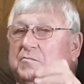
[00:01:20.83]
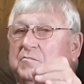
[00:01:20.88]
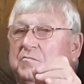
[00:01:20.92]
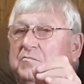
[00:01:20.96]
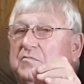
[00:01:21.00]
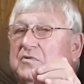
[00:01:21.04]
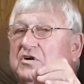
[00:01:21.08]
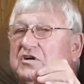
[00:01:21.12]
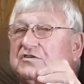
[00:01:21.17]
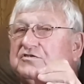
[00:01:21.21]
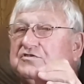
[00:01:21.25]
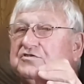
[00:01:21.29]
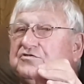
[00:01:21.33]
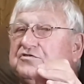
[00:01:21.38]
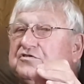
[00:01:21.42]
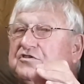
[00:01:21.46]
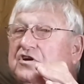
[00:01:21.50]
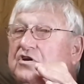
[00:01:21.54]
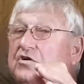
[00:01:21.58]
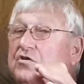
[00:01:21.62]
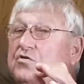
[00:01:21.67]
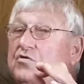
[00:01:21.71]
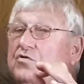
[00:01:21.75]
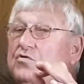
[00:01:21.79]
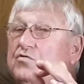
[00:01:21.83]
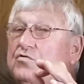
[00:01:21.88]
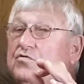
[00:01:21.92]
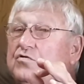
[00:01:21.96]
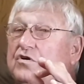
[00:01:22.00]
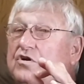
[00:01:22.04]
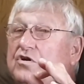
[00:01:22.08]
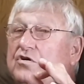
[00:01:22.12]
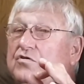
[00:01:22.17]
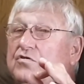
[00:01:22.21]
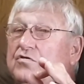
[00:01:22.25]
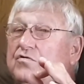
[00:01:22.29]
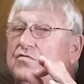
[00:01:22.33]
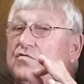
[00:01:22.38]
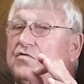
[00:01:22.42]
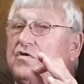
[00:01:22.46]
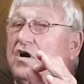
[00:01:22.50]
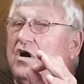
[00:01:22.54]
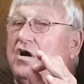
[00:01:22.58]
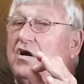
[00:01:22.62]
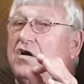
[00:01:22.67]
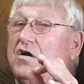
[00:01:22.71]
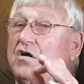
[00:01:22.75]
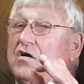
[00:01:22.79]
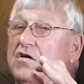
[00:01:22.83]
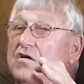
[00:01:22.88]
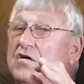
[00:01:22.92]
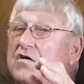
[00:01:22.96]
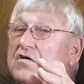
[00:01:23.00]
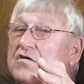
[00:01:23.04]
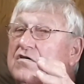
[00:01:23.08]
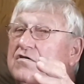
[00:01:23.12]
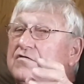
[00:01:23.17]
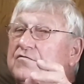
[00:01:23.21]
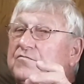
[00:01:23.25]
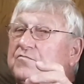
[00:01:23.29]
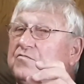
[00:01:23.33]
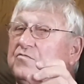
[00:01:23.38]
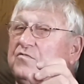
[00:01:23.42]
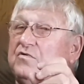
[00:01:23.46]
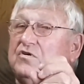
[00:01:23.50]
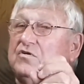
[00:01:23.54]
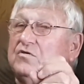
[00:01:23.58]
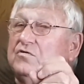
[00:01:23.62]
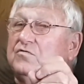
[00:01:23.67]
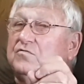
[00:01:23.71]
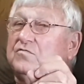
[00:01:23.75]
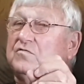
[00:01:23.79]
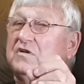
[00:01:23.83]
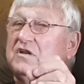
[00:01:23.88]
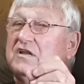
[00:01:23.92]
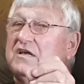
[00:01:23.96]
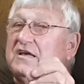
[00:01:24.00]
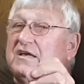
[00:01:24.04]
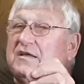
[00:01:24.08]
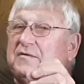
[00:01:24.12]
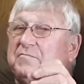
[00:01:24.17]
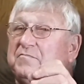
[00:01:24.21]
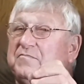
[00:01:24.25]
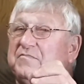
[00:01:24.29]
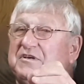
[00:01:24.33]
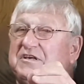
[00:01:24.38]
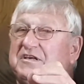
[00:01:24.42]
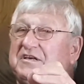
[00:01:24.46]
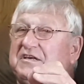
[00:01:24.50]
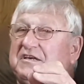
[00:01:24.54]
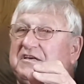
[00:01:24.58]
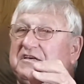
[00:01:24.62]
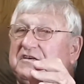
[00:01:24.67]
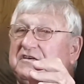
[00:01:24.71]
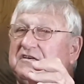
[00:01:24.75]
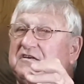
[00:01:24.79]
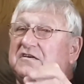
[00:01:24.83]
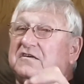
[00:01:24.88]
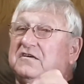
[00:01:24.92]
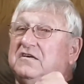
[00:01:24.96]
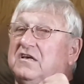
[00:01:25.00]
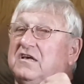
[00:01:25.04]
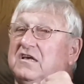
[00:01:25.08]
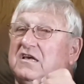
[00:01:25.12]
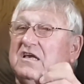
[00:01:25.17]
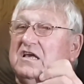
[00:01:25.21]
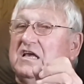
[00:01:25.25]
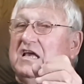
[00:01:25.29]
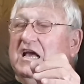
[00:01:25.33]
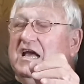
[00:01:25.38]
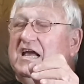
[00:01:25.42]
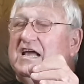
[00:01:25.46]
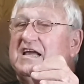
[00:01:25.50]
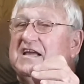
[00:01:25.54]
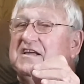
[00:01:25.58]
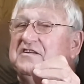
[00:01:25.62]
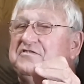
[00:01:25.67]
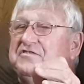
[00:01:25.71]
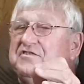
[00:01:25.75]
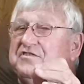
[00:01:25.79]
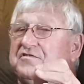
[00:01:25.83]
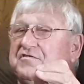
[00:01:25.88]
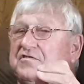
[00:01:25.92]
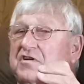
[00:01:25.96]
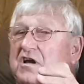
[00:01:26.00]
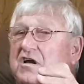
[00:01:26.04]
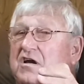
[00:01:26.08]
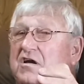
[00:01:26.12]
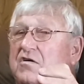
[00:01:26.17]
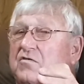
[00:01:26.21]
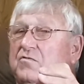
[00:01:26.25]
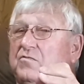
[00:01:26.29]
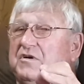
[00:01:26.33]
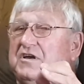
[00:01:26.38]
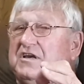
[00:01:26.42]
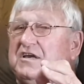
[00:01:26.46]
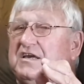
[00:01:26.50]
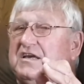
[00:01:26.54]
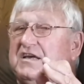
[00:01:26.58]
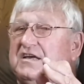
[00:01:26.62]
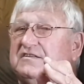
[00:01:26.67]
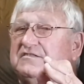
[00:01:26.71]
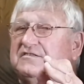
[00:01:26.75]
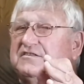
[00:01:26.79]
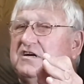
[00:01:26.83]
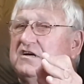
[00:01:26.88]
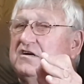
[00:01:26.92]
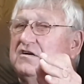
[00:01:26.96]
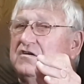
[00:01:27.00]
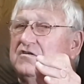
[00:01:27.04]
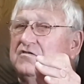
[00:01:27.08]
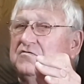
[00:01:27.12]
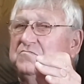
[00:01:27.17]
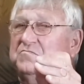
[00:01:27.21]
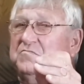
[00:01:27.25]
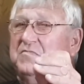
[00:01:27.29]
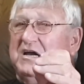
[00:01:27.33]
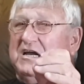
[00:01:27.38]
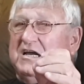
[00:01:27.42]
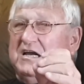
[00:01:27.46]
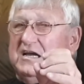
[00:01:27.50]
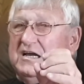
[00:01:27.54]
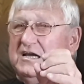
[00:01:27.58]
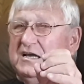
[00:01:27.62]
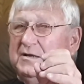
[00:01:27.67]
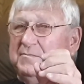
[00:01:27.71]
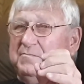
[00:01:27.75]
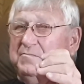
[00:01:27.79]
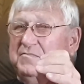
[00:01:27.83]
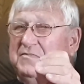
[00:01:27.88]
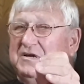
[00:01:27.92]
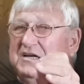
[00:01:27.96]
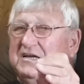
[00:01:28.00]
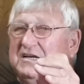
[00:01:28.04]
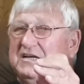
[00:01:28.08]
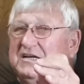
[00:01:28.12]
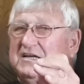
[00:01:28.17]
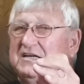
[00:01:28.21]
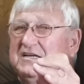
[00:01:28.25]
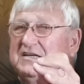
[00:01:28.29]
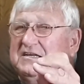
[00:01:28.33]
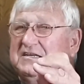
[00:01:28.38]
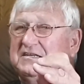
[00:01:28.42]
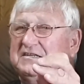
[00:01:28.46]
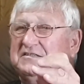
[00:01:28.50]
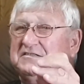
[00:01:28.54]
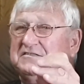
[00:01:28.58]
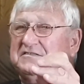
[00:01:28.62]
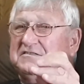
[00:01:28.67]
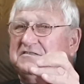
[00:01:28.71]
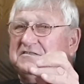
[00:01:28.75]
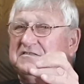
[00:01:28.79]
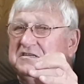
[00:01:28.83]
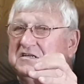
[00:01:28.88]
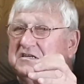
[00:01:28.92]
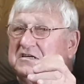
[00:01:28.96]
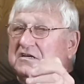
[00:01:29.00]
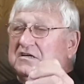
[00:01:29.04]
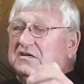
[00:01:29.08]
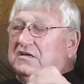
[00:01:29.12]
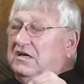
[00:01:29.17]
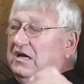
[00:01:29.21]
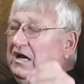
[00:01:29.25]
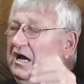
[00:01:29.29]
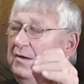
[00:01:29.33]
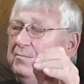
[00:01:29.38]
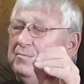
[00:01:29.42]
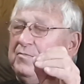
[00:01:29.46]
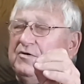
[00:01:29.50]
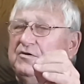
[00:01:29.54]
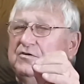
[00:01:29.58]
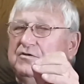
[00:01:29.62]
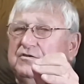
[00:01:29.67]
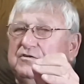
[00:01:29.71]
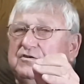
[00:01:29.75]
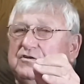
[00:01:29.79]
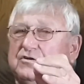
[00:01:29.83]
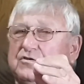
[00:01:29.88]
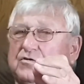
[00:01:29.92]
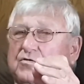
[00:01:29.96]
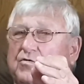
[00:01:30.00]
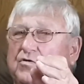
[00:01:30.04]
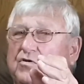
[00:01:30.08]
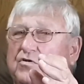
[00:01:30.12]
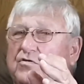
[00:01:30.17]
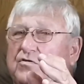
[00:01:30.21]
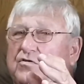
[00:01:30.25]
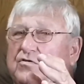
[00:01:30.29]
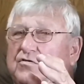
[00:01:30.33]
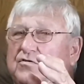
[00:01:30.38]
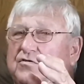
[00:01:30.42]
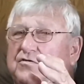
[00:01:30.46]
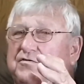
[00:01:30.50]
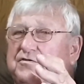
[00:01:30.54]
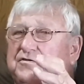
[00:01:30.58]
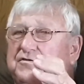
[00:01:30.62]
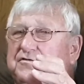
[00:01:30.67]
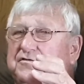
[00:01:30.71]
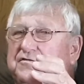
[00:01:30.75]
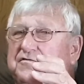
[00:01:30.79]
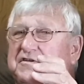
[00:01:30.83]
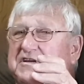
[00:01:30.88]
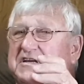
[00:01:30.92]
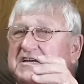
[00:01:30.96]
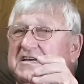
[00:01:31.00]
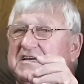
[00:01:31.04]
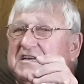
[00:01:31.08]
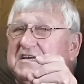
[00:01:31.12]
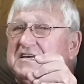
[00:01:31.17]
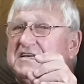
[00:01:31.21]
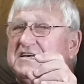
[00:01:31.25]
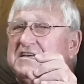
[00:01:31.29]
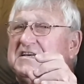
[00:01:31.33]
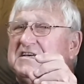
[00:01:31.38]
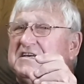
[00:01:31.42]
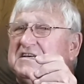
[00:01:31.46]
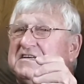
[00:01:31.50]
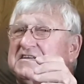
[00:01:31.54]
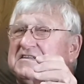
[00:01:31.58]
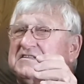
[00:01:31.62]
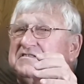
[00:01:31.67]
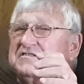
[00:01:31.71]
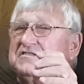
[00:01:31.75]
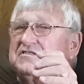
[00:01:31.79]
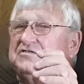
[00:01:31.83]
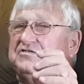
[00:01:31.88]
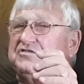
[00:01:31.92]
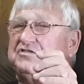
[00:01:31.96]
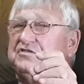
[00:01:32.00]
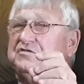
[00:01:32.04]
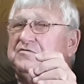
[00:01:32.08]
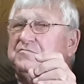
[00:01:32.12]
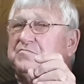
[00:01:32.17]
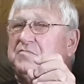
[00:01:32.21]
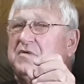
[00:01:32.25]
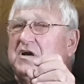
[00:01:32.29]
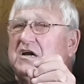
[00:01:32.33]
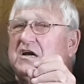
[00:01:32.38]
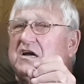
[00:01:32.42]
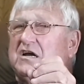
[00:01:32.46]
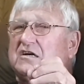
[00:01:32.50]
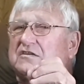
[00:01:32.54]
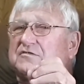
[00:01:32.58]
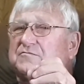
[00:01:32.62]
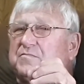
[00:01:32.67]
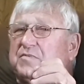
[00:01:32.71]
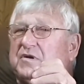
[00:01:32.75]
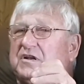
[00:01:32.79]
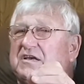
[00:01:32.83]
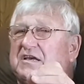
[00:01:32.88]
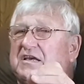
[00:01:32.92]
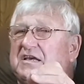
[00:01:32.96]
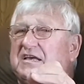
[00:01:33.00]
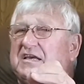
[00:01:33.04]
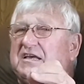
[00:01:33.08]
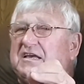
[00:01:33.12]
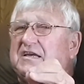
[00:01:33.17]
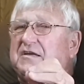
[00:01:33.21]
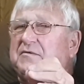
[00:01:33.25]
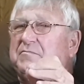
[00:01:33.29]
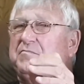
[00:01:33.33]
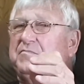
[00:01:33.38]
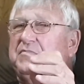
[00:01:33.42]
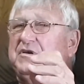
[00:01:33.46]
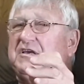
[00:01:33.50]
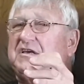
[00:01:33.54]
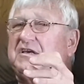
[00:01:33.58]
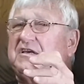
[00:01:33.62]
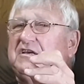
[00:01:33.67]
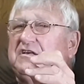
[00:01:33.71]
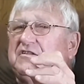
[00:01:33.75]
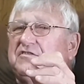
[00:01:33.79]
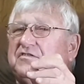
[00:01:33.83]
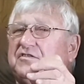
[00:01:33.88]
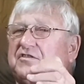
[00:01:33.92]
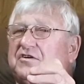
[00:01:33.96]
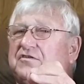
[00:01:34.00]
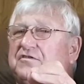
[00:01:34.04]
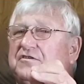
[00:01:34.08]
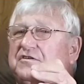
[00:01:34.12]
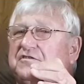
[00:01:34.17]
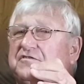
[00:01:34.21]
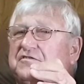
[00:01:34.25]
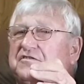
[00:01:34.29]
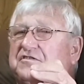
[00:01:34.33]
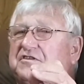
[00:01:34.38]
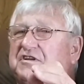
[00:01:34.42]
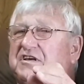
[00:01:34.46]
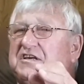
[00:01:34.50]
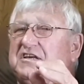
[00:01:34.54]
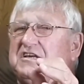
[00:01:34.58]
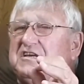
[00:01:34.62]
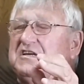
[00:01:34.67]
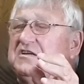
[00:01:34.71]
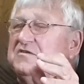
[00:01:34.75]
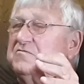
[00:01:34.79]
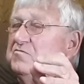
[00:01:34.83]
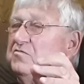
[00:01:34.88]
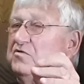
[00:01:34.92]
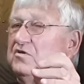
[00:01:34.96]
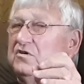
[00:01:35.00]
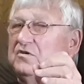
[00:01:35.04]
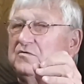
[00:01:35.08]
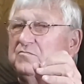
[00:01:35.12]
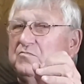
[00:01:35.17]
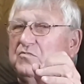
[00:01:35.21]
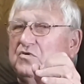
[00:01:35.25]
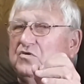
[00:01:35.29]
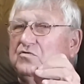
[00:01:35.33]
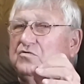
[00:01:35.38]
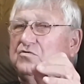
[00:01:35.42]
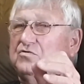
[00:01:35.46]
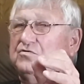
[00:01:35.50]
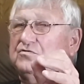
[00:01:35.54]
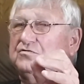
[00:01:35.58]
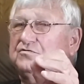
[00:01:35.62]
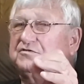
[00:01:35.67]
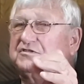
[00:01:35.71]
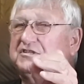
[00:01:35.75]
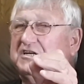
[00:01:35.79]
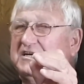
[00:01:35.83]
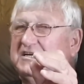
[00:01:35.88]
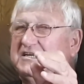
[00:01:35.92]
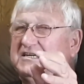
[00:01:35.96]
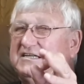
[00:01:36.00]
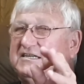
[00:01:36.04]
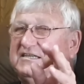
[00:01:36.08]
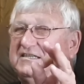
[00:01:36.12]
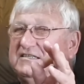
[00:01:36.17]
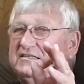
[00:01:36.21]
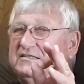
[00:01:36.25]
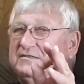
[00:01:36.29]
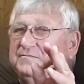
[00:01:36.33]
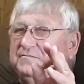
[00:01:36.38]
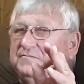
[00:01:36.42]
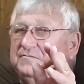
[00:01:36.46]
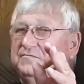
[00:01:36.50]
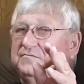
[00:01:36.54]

But your cold, cold heart won't let me, and you're always on my mind. I put a quarter in the jukebox, played B-13 one more time.